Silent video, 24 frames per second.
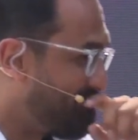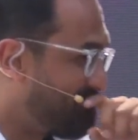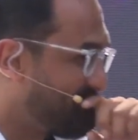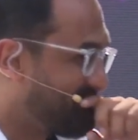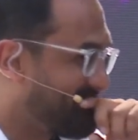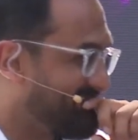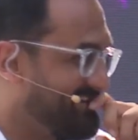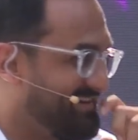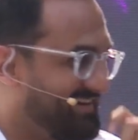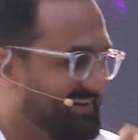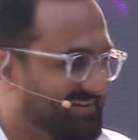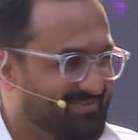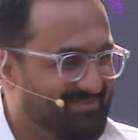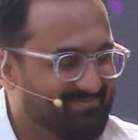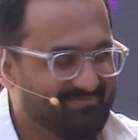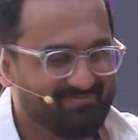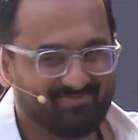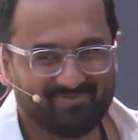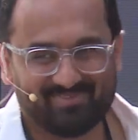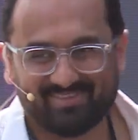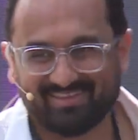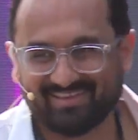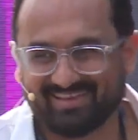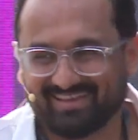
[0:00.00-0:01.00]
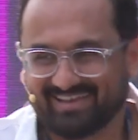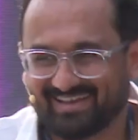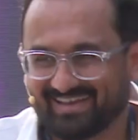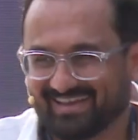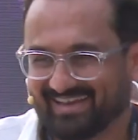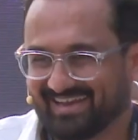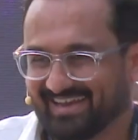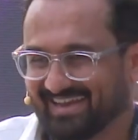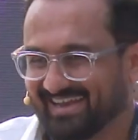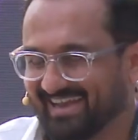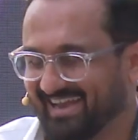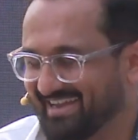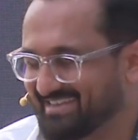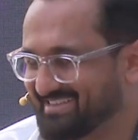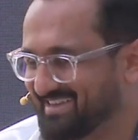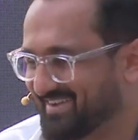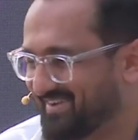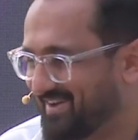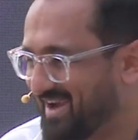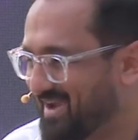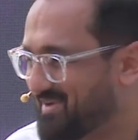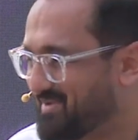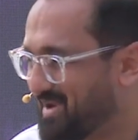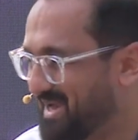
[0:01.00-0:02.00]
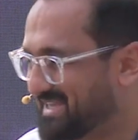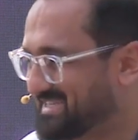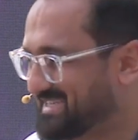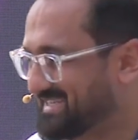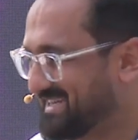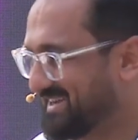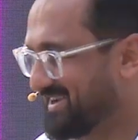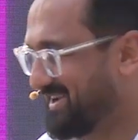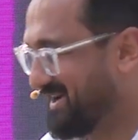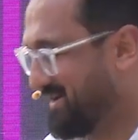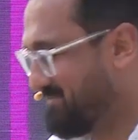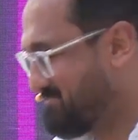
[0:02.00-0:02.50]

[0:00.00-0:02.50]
Yeah, yeah, it's a great question.